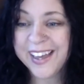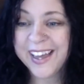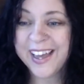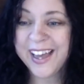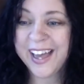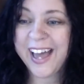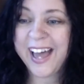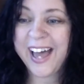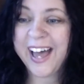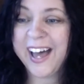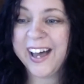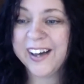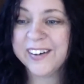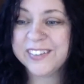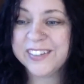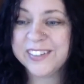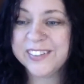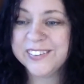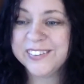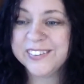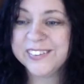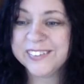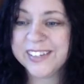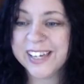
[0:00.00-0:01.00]
How do
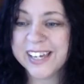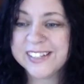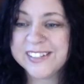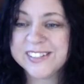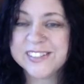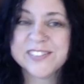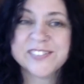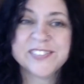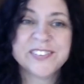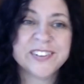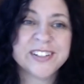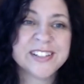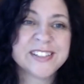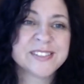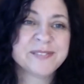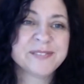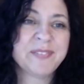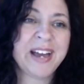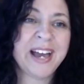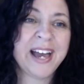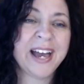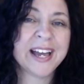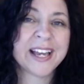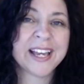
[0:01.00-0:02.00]
you get your voice
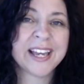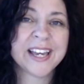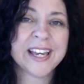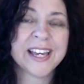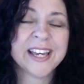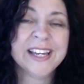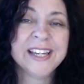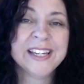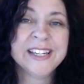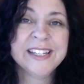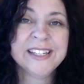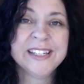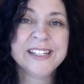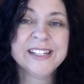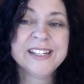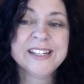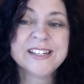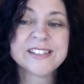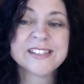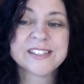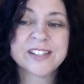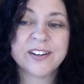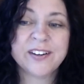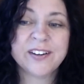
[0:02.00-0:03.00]
back?
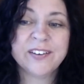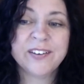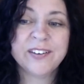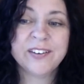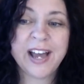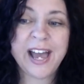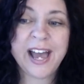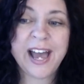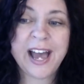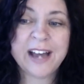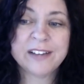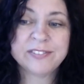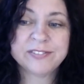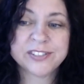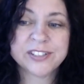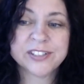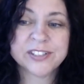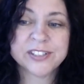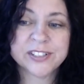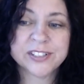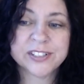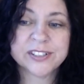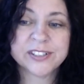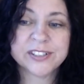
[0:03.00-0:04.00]
So
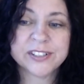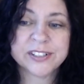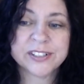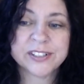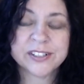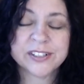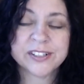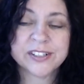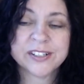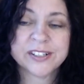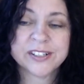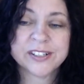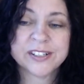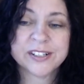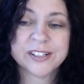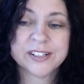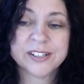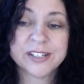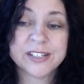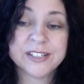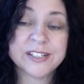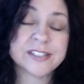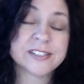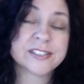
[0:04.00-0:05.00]
after
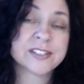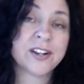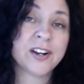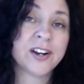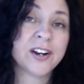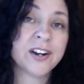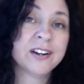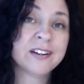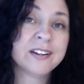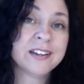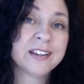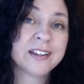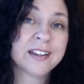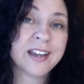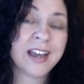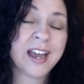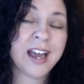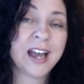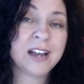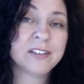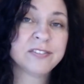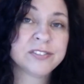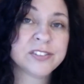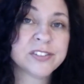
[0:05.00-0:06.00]
a discard,
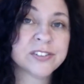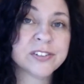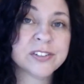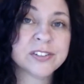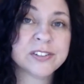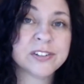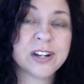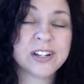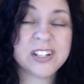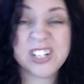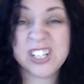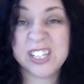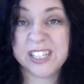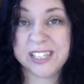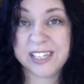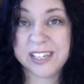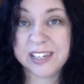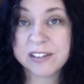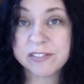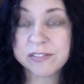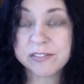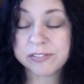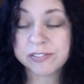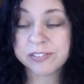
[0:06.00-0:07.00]
after you
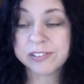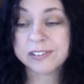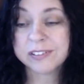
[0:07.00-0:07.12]
leave,